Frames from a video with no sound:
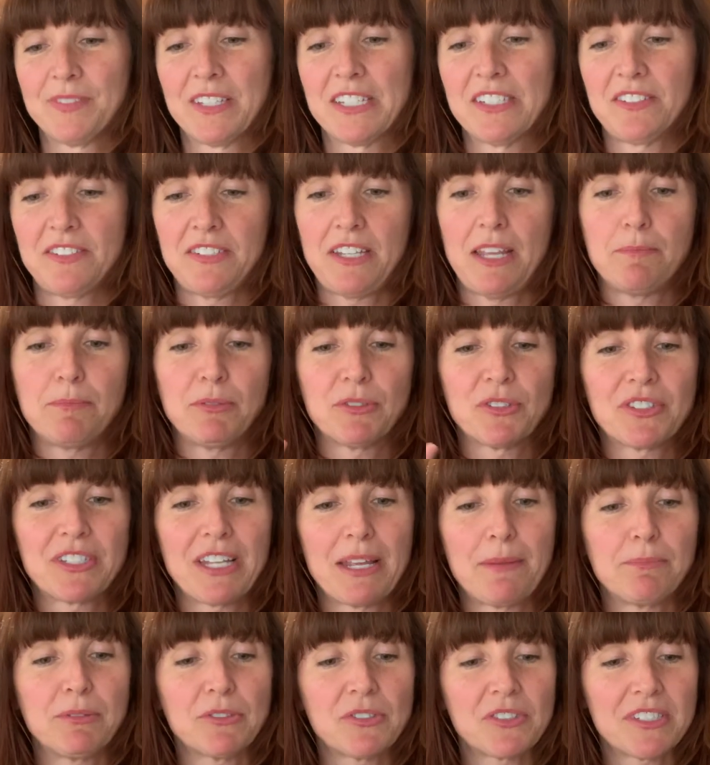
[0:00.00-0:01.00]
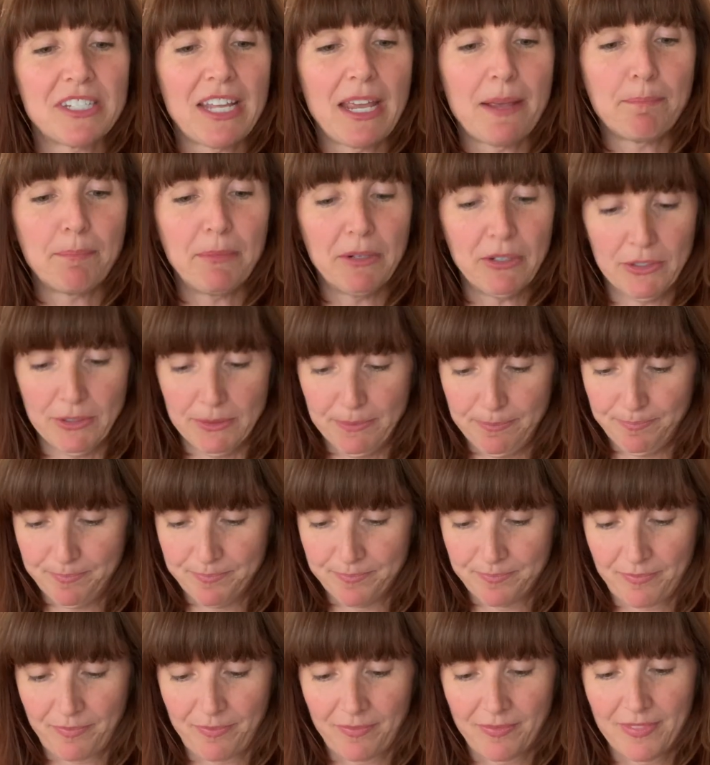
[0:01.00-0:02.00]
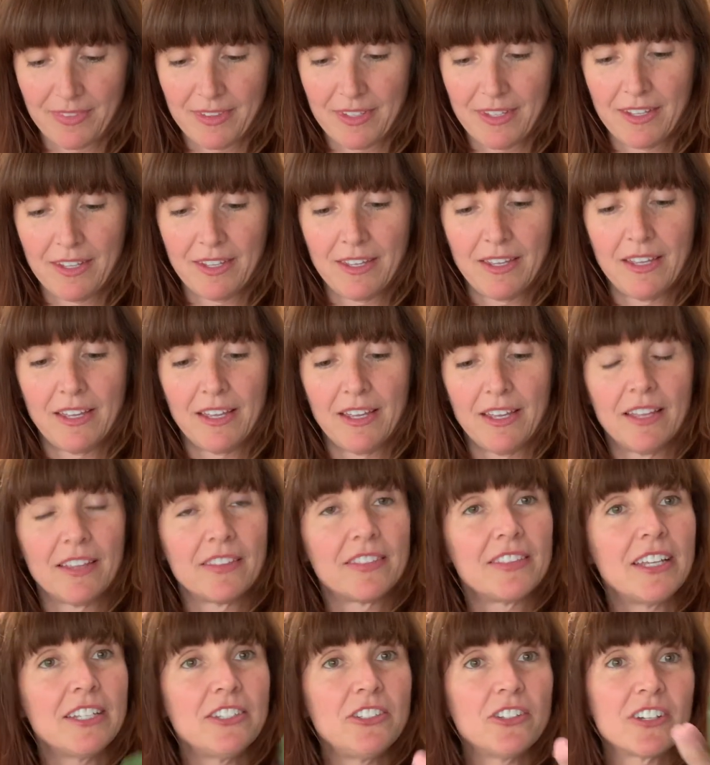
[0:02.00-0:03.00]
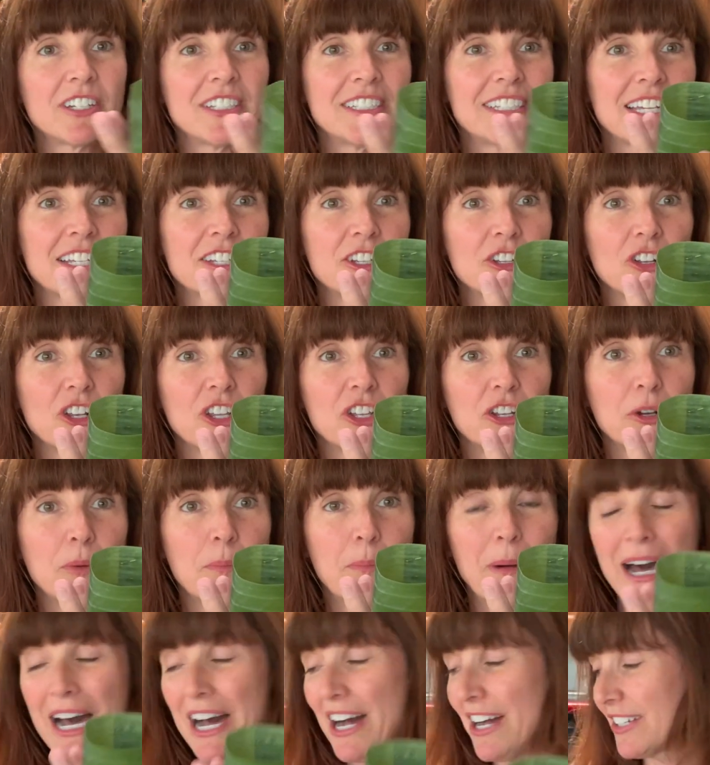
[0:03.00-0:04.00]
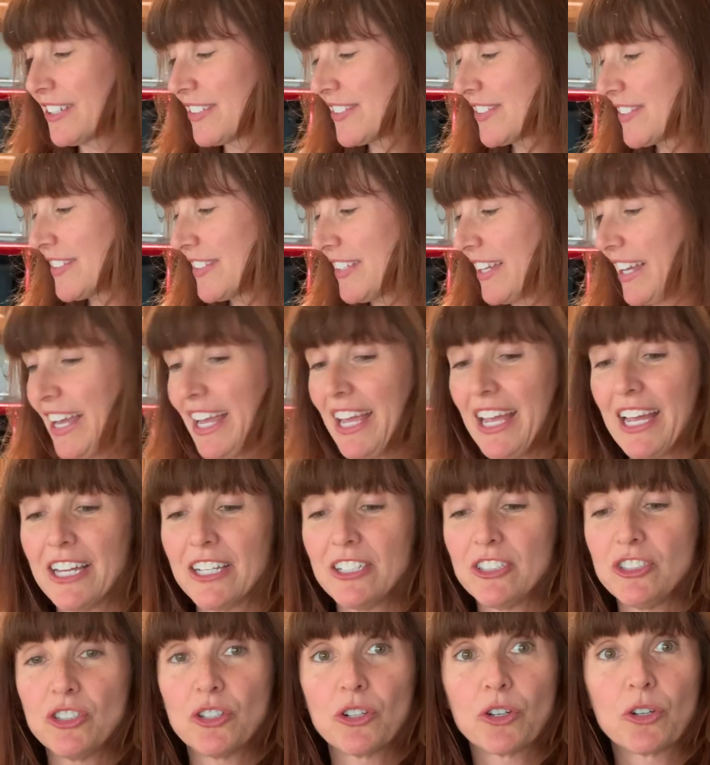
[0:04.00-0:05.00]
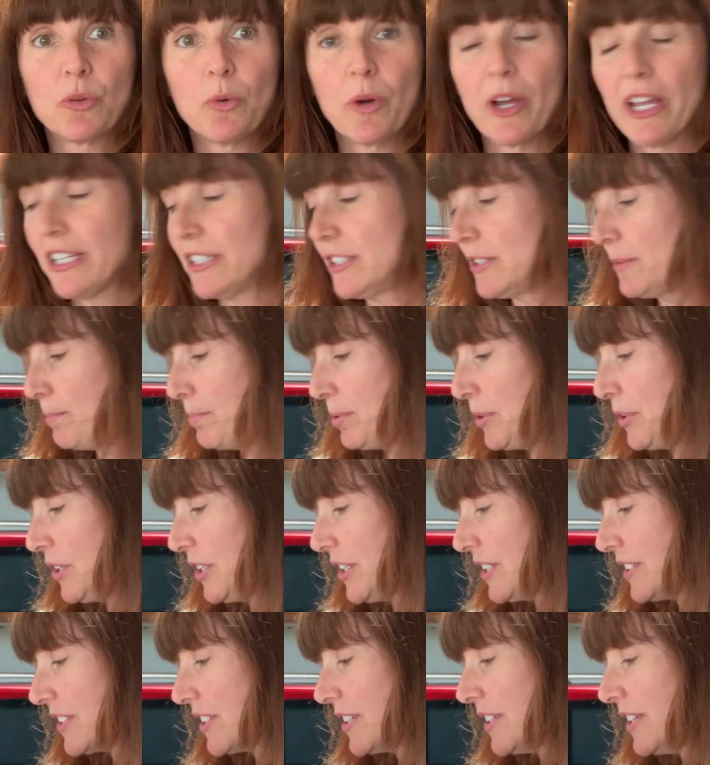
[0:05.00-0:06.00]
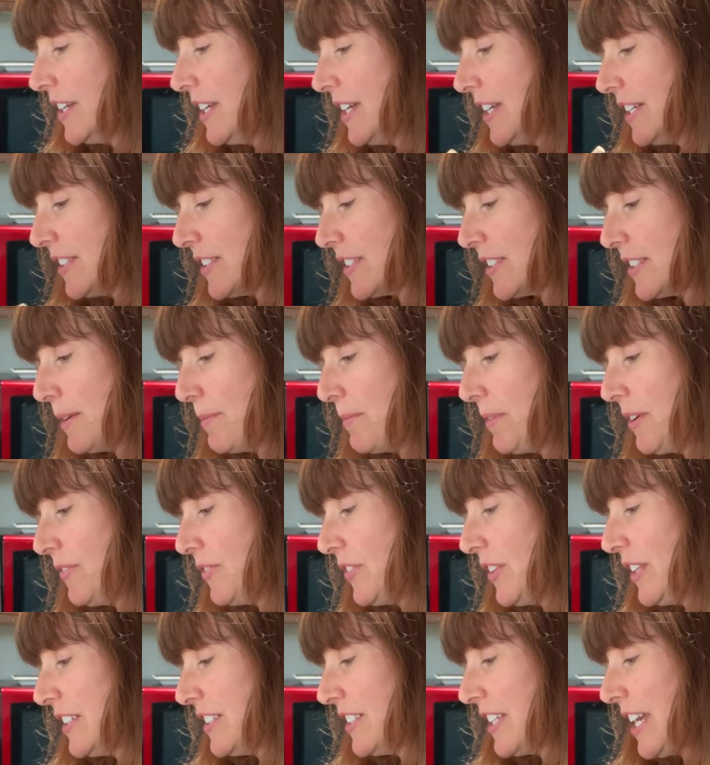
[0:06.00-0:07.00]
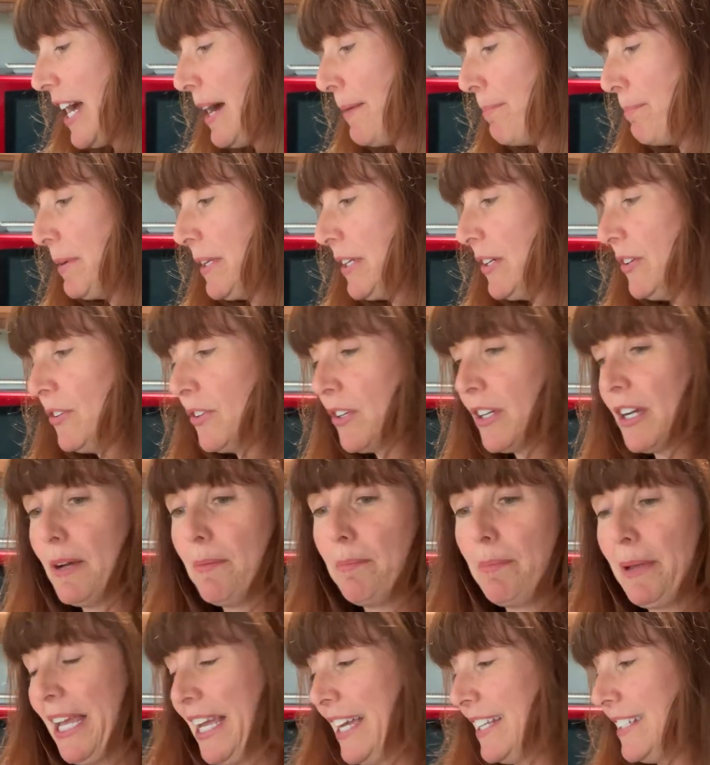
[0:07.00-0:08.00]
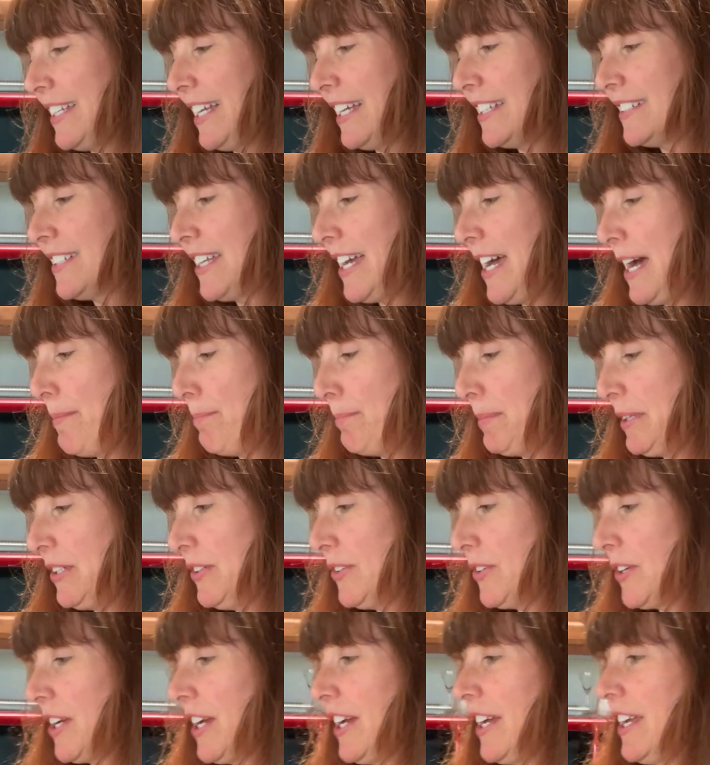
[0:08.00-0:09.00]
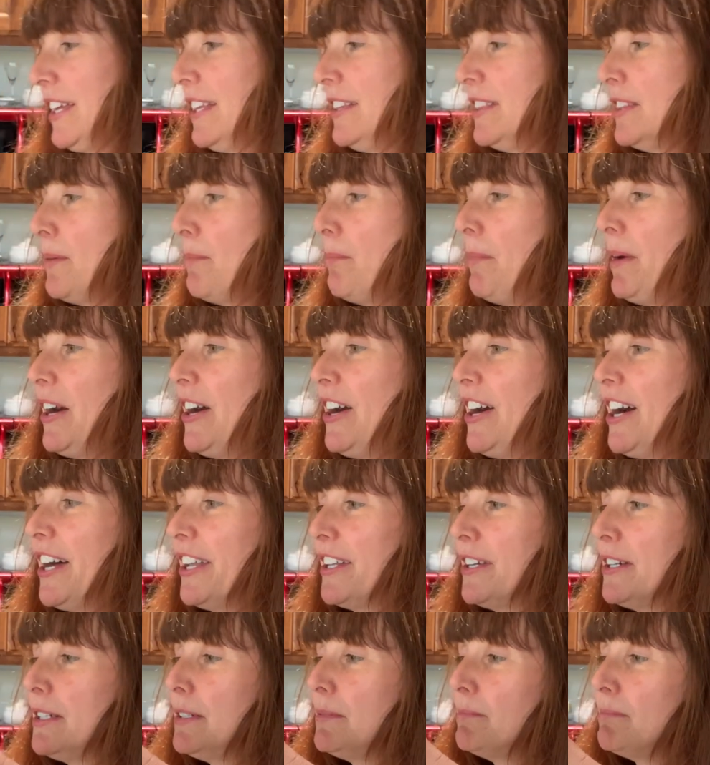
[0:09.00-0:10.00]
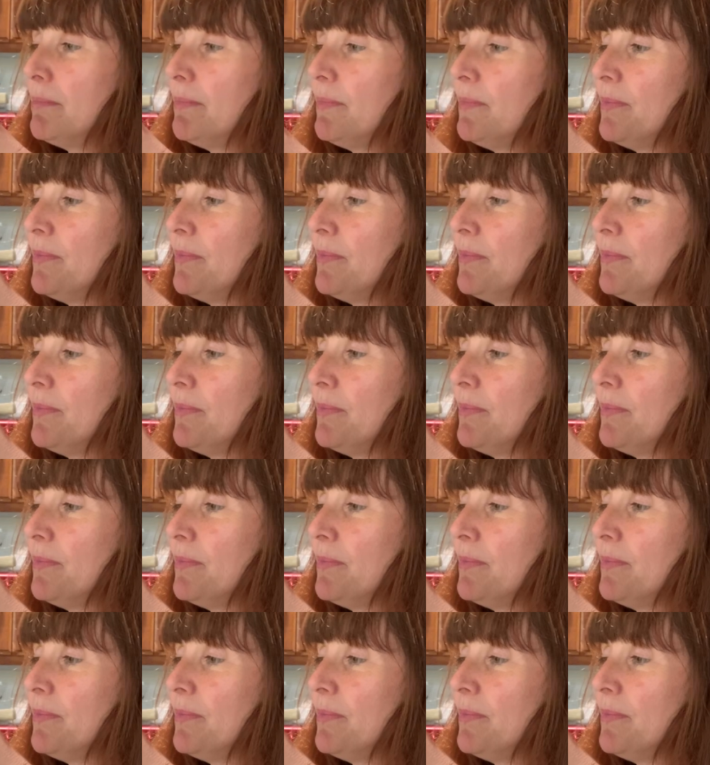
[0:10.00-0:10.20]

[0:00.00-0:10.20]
Staple, staple, staple. Then you can take your little box and you're going to put some of the tapioca, pandan tapioca, in the bottom